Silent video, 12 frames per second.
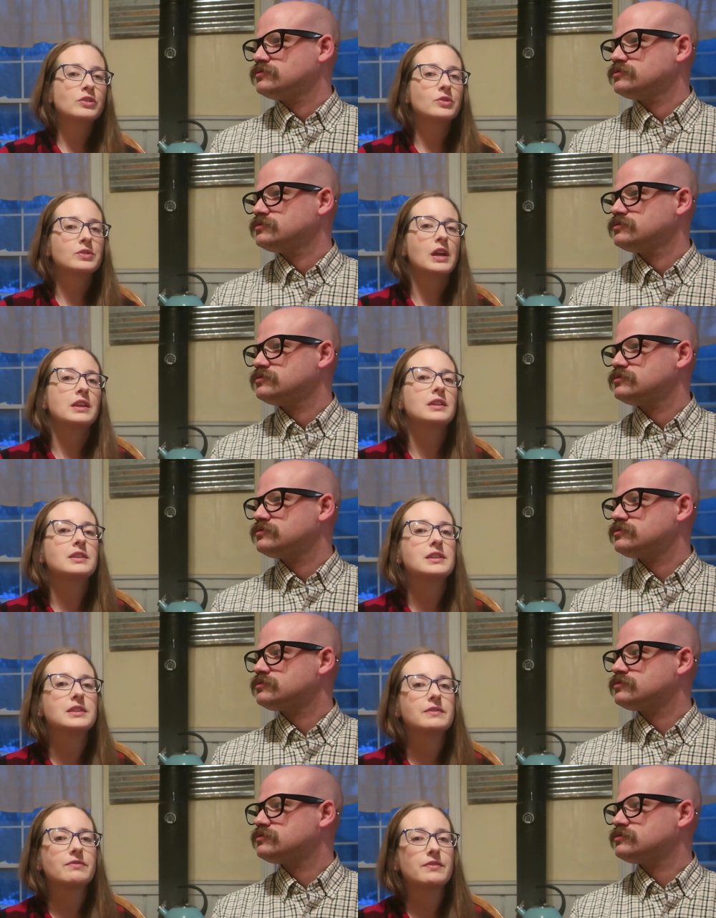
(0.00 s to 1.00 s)
Speaker 1: or 2
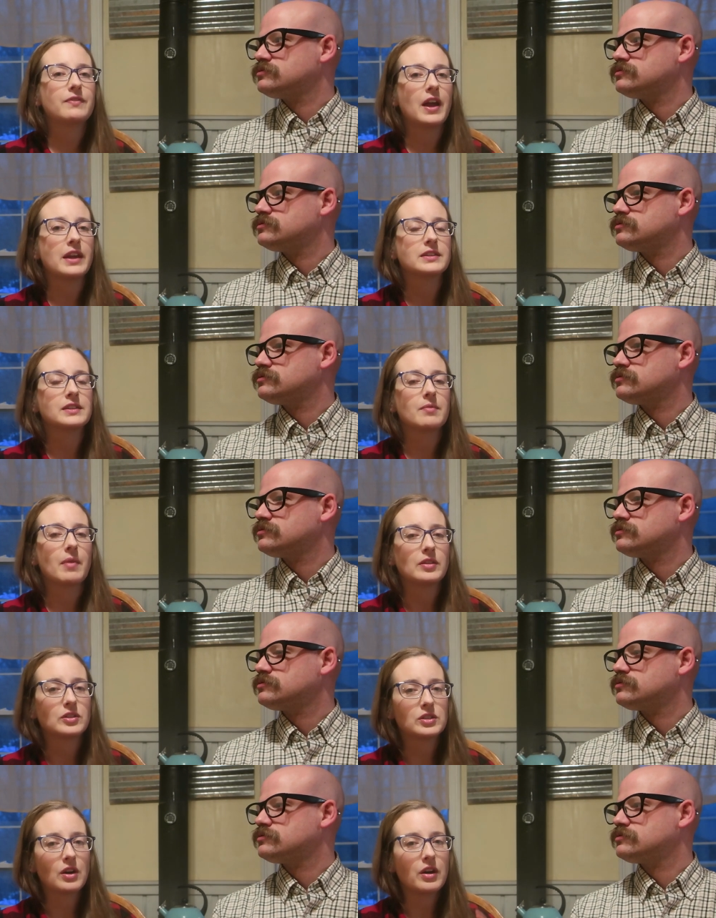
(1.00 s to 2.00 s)
sentences of advice
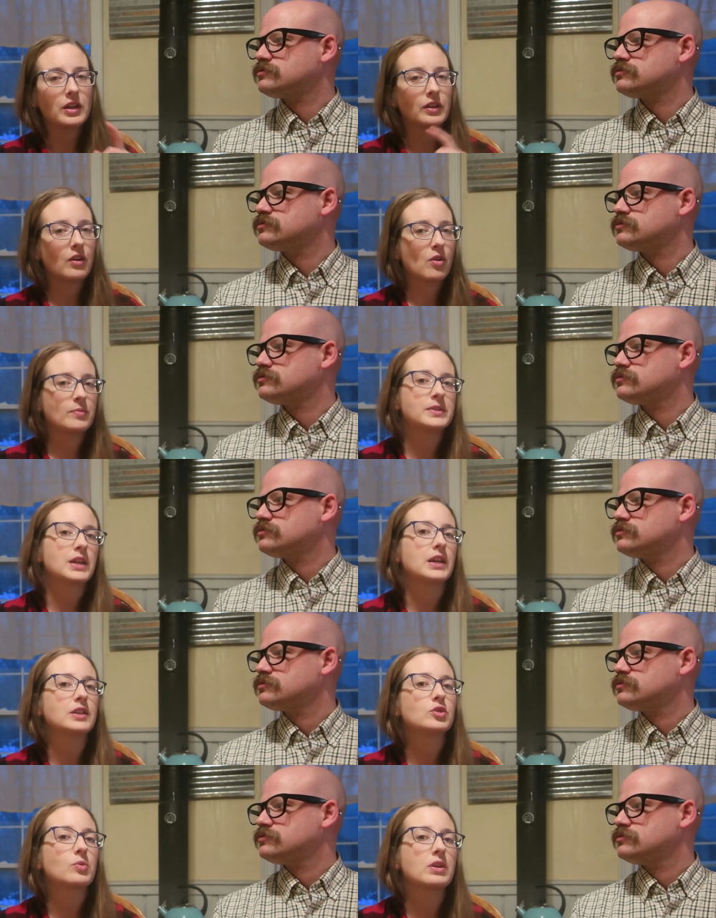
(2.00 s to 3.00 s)
about starting their homestead
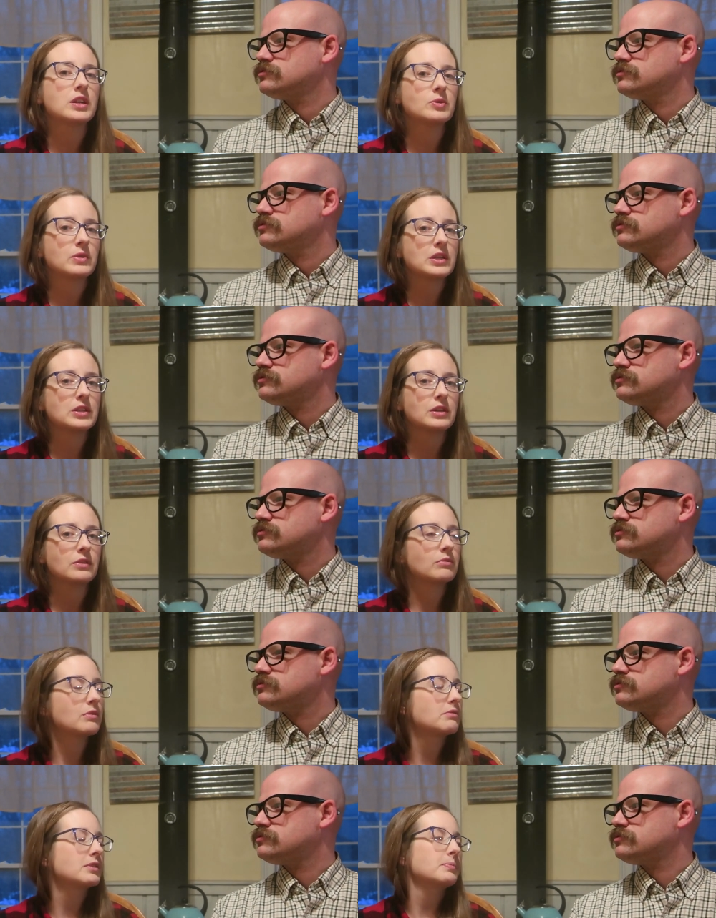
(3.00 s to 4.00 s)
in 2022,
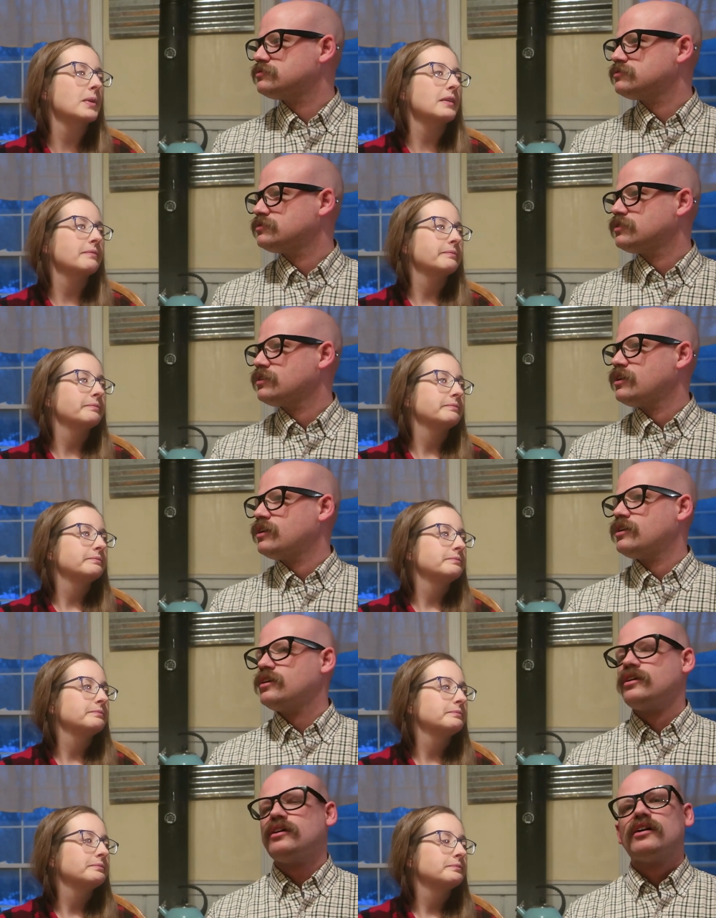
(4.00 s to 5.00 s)
what would it be?
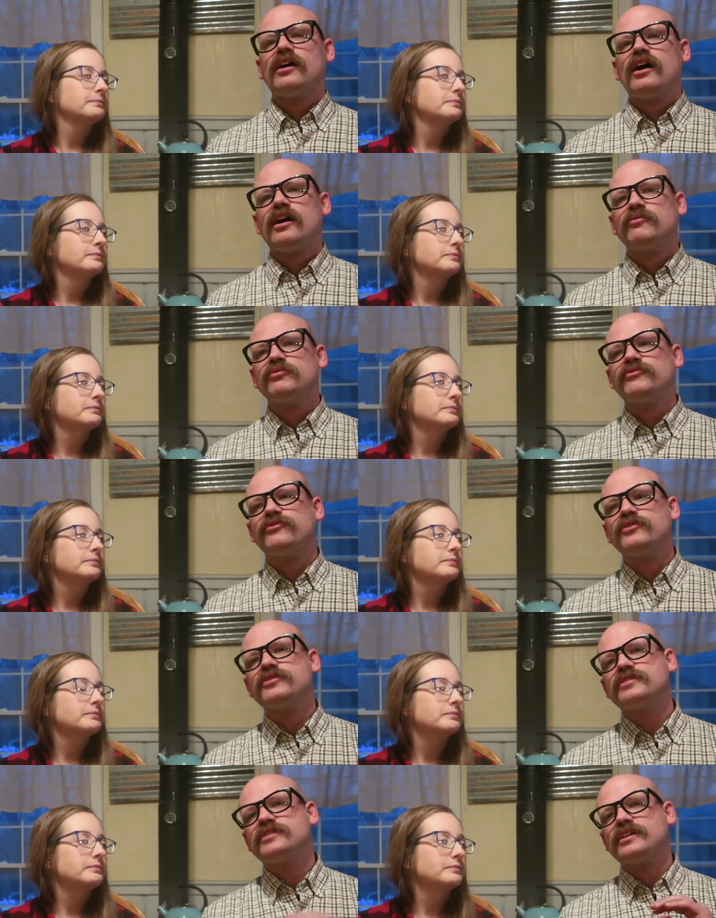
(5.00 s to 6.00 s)
Speaker 2: I would
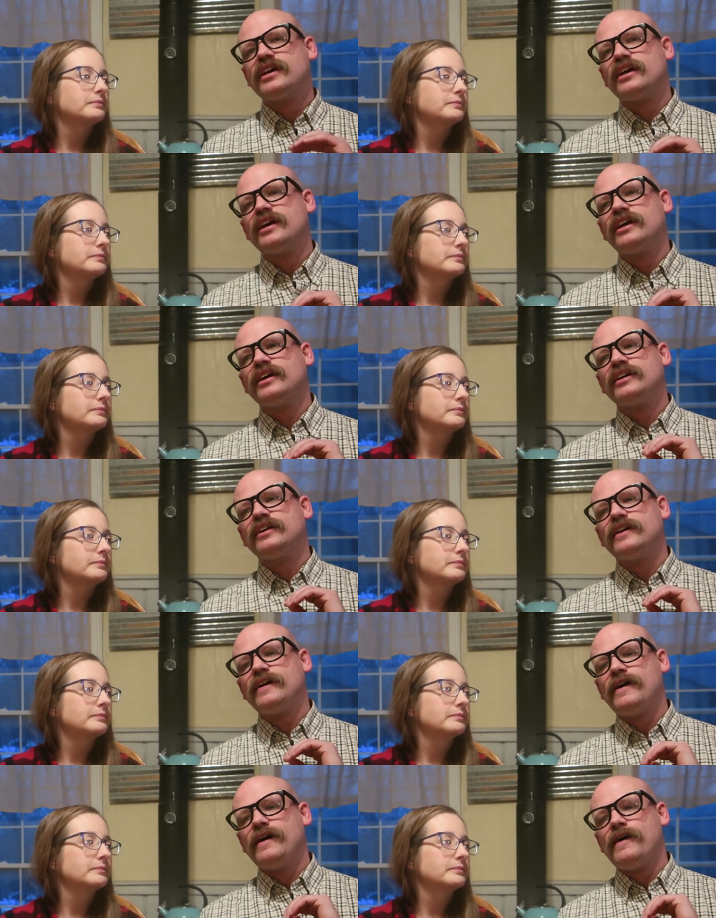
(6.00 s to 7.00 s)
first
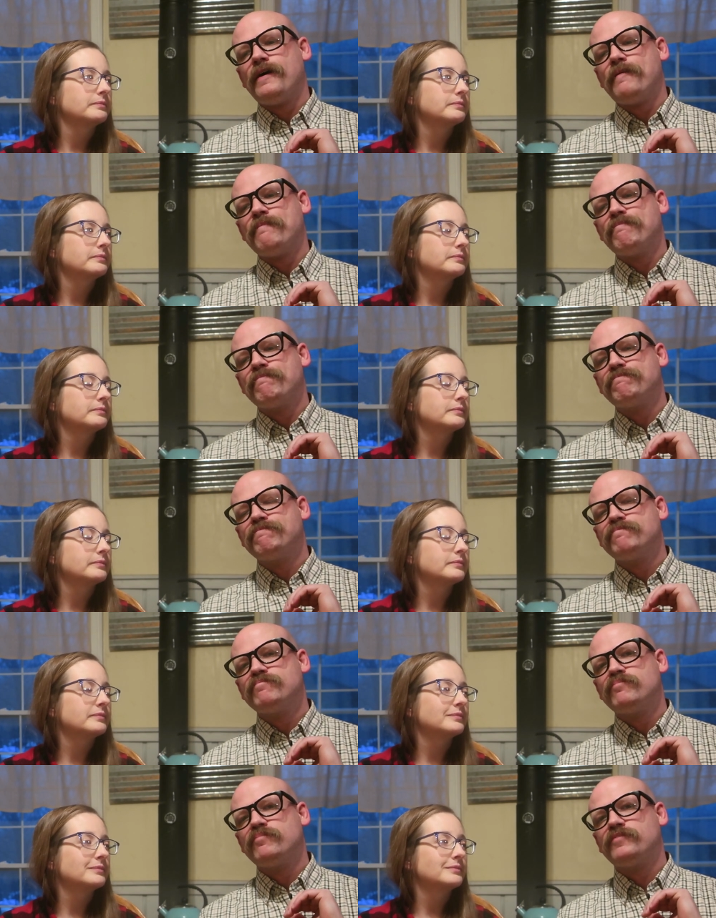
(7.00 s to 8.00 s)
say to
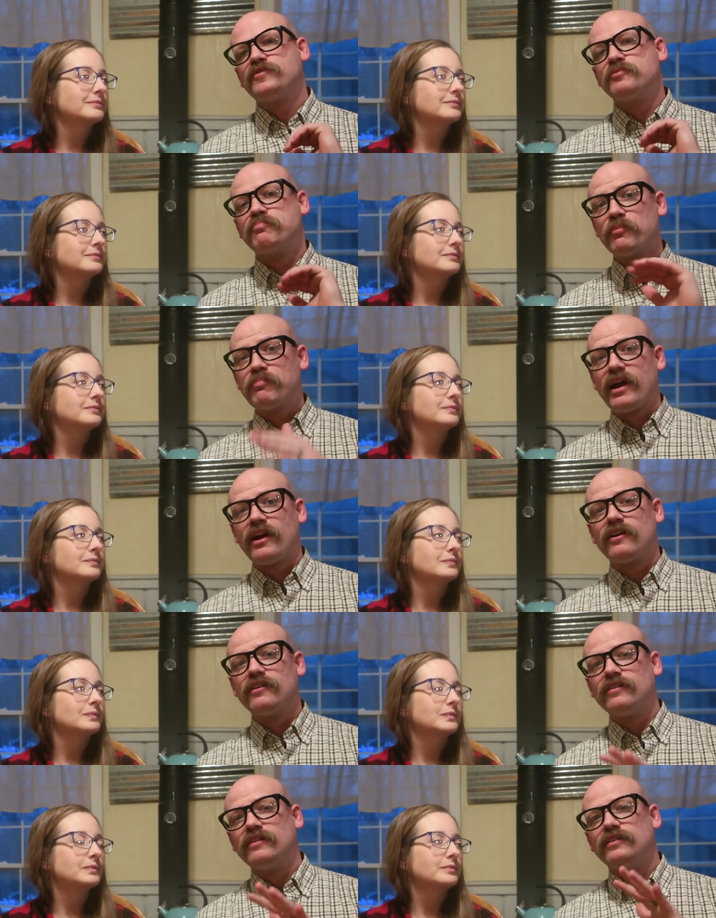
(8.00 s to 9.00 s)

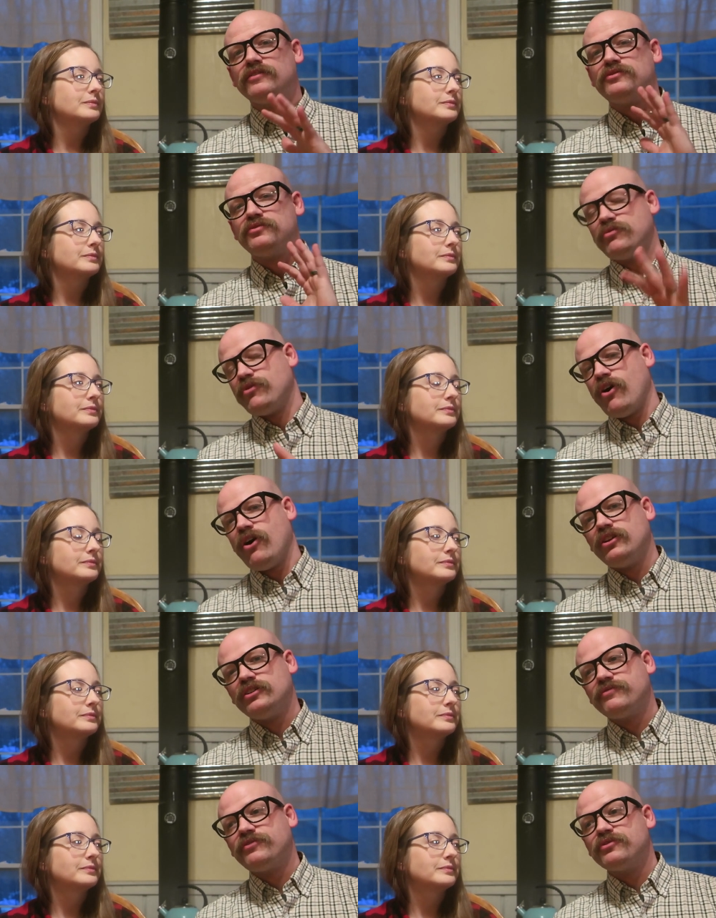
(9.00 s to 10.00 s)
prepare. Do
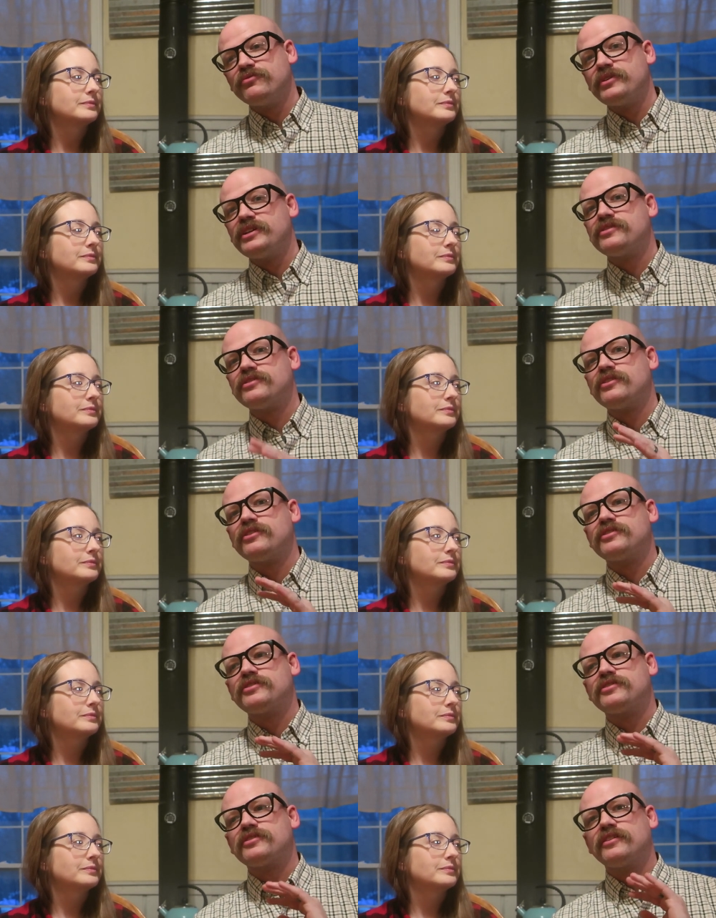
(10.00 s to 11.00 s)
all of your
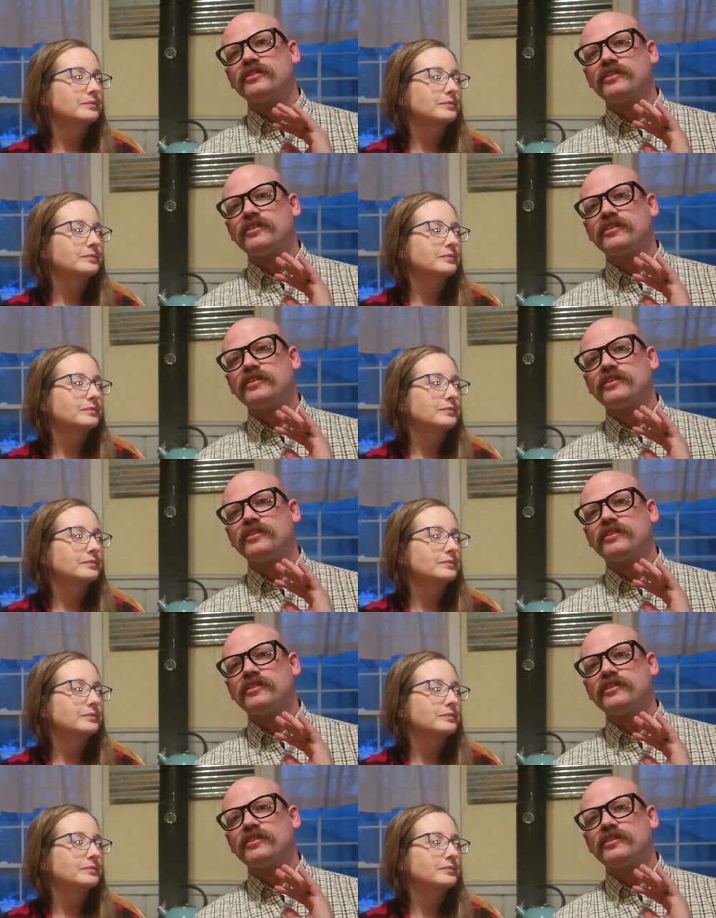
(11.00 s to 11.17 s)
research,